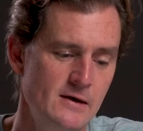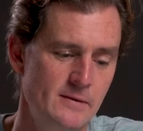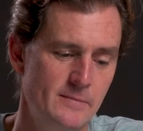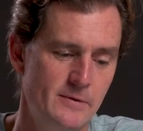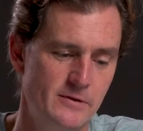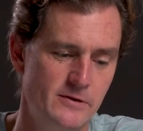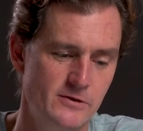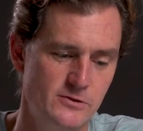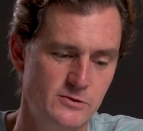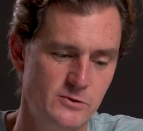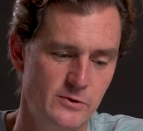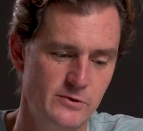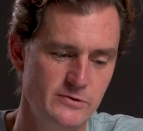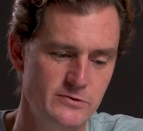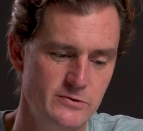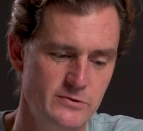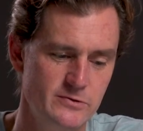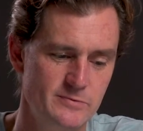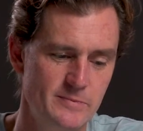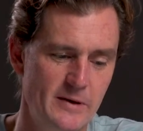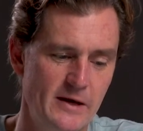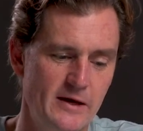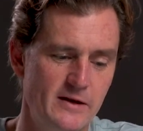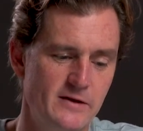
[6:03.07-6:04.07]
but the choice
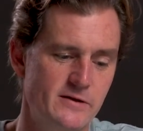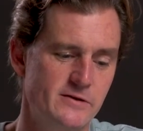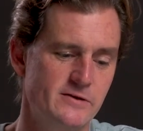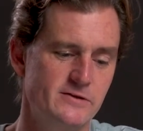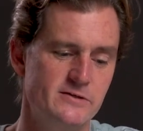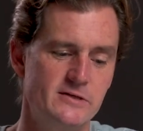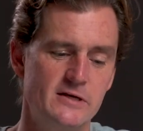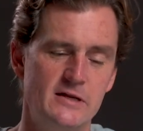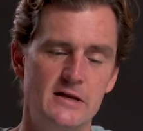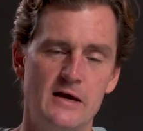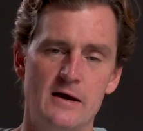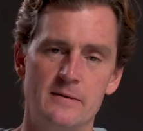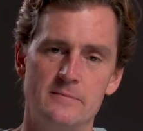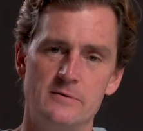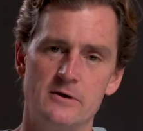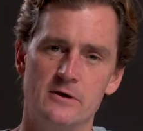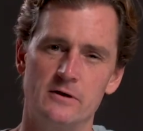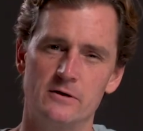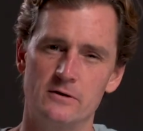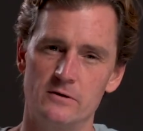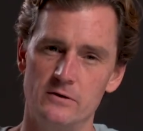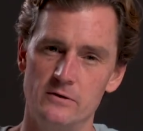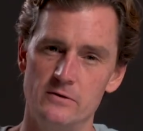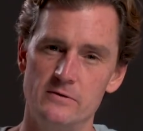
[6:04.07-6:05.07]
was made in the CDM to
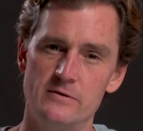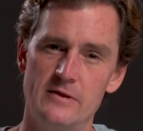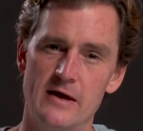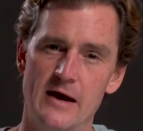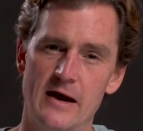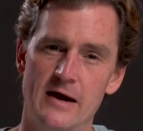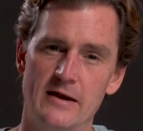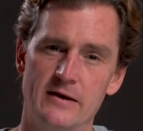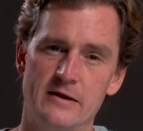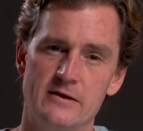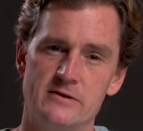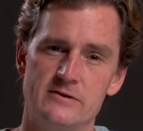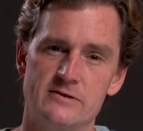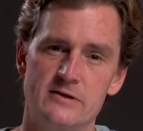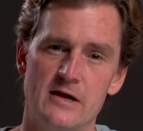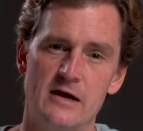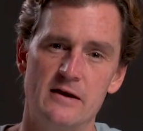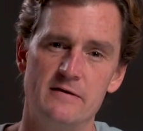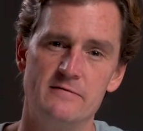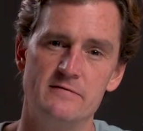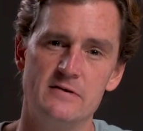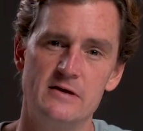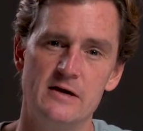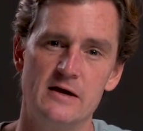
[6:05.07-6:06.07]
include that
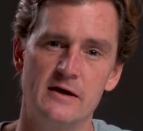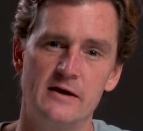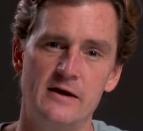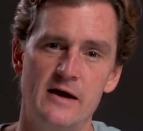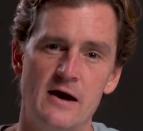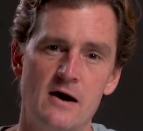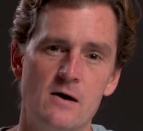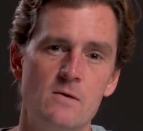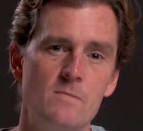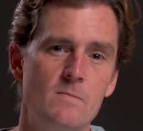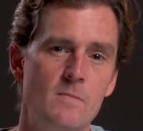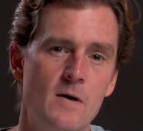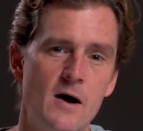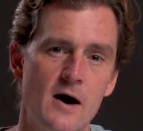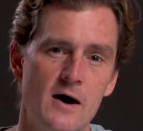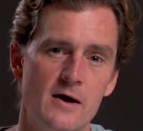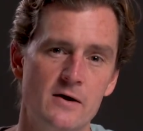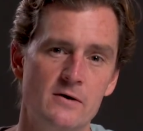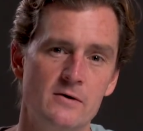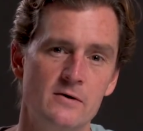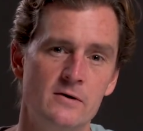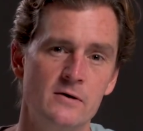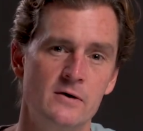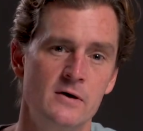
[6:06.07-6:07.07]
inside of the account
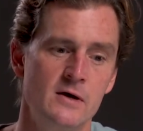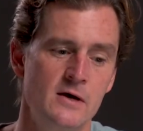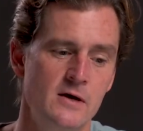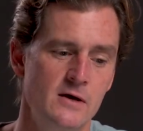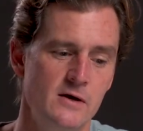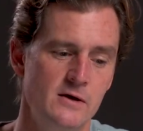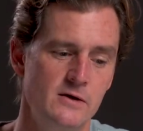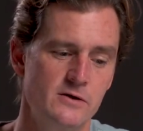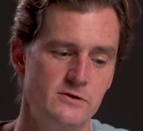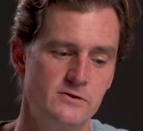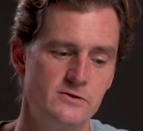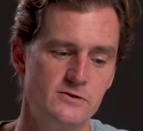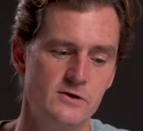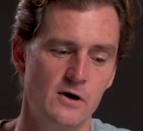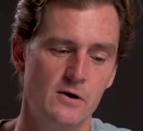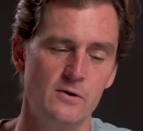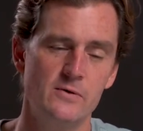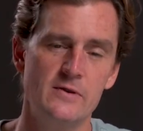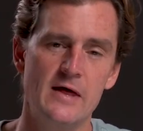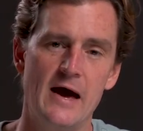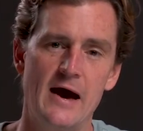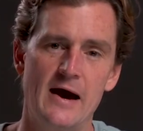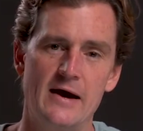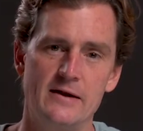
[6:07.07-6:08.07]
model
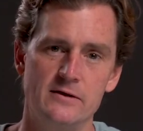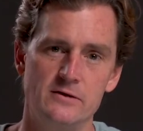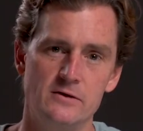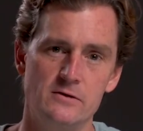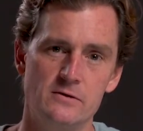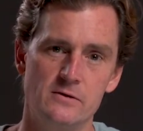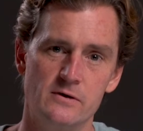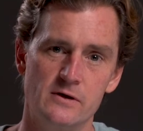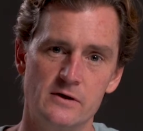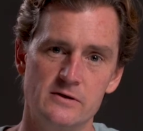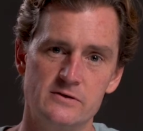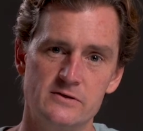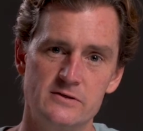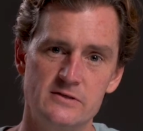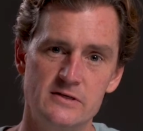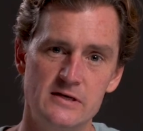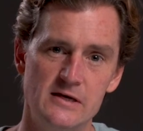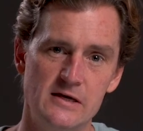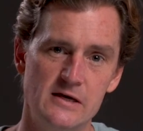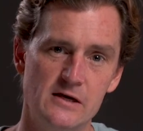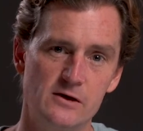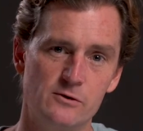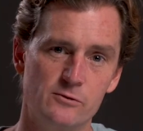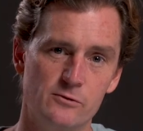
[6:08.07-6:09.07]
so that you can
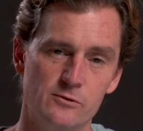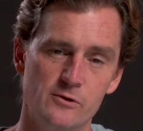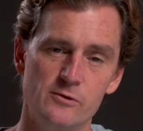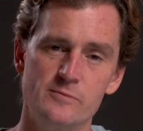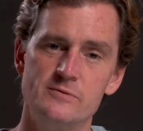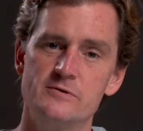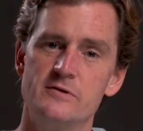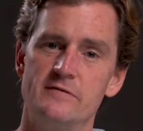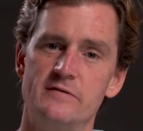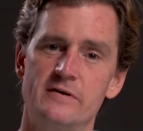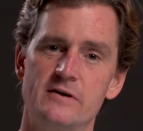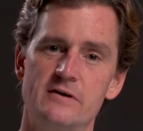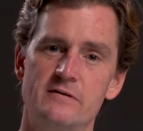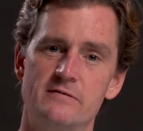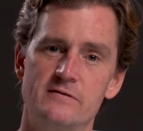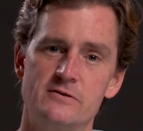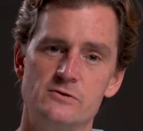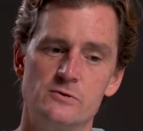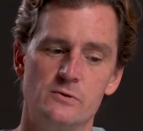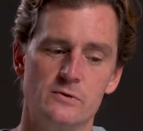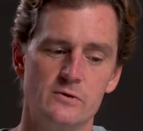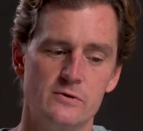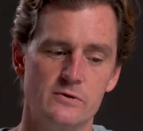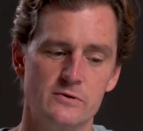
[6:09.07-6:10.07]
see groups of
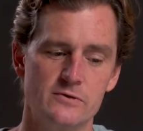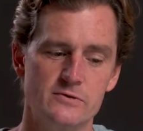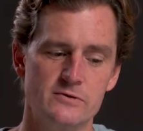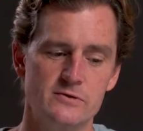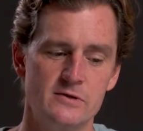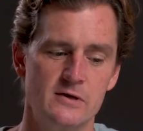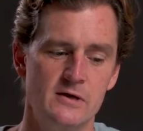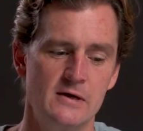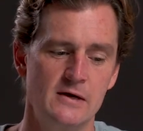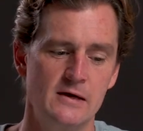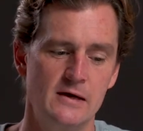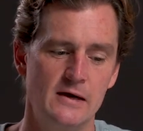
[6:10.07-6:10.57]
individuals